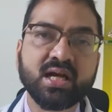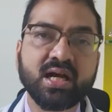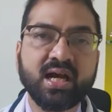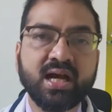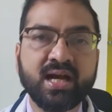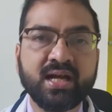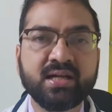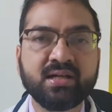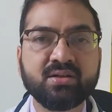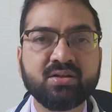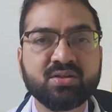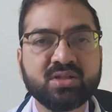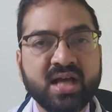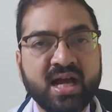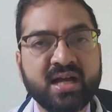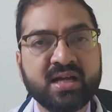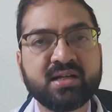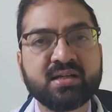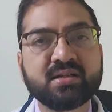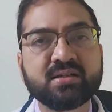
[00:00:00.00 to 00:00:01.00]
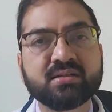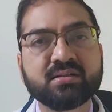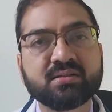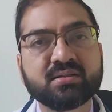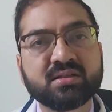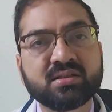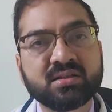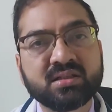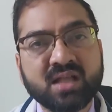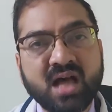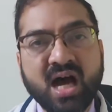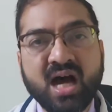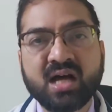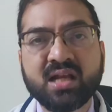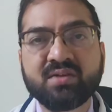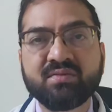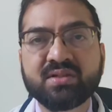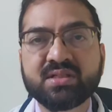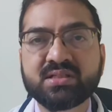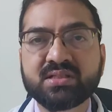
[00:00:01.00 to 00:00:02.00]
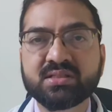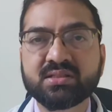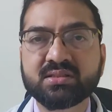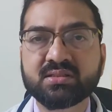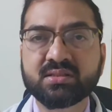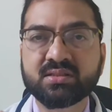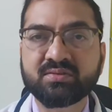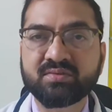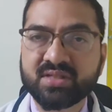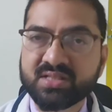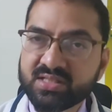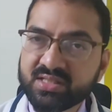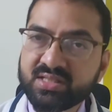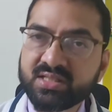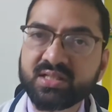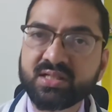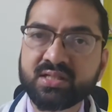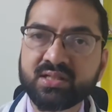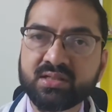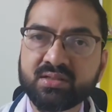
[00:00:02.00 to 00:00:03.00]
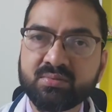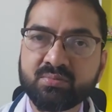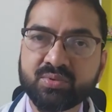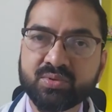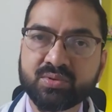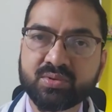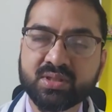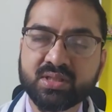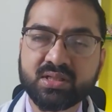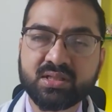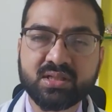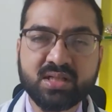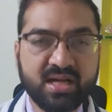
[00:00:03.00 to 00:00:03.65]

And that the dal, which is the vegetarian protein,